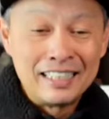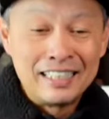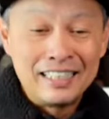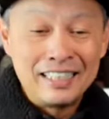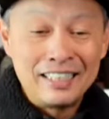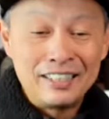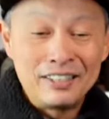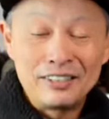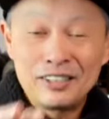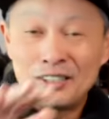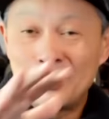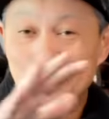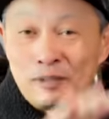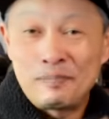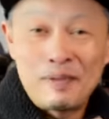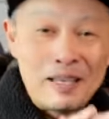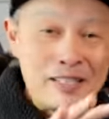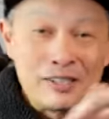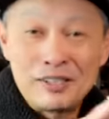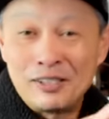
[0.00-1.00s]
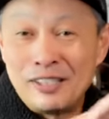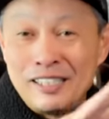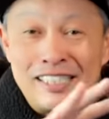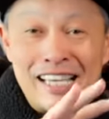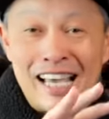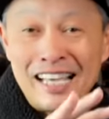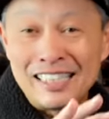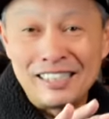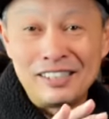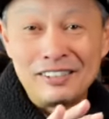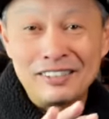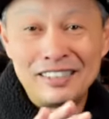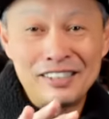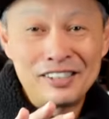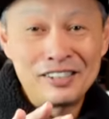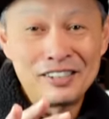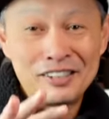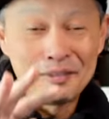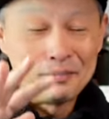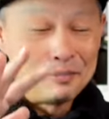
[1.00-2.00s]
You know, the suspension and chassis of
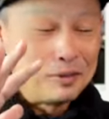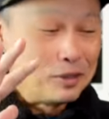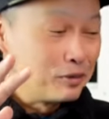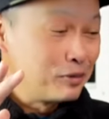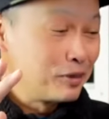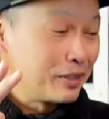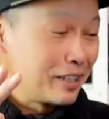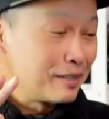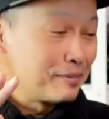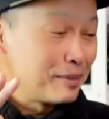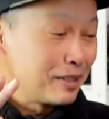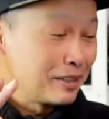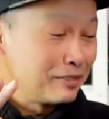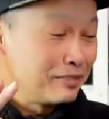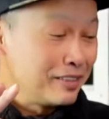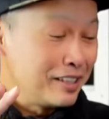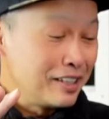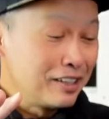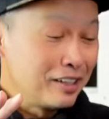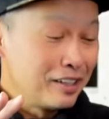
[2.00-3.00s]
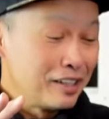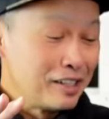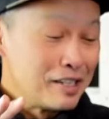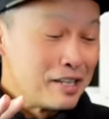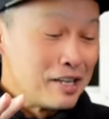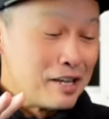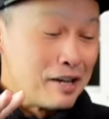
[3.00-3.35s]
this is the beautiful thing about the vehicle.